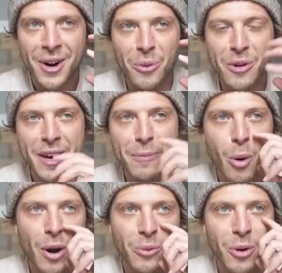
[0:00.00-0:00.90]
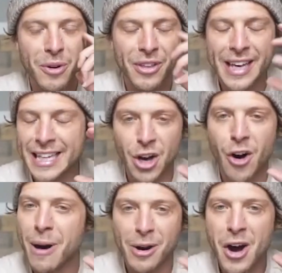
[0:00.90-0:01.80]
we've hit a point where we're thinking it's
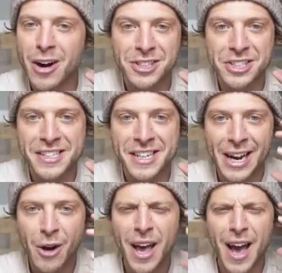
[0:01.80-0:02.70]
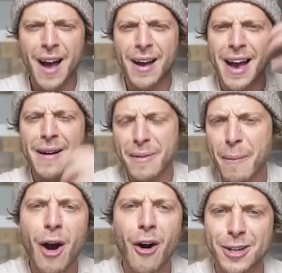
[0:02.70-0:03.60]
all about consciousness and like okay I, I,
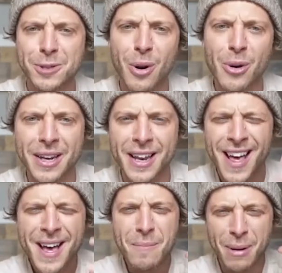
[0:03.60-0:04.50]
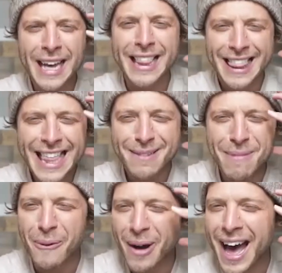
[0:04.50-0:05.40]
my heart is broken but i can think
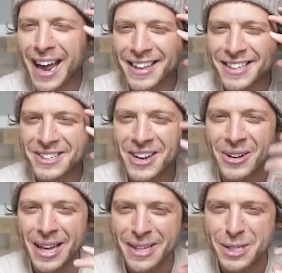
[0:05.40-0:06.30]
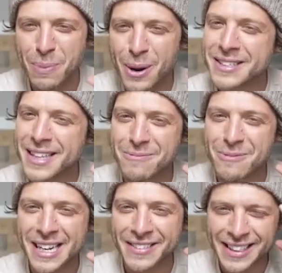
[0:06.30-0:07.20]
my way out of this you know like these books that i'm
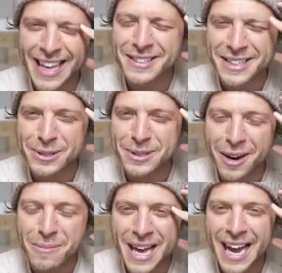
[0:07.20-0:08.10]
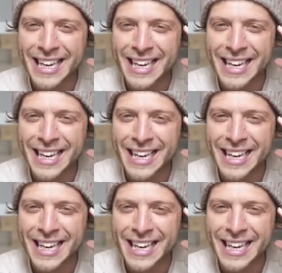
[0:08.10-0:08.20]
reading like they, they'll tell me i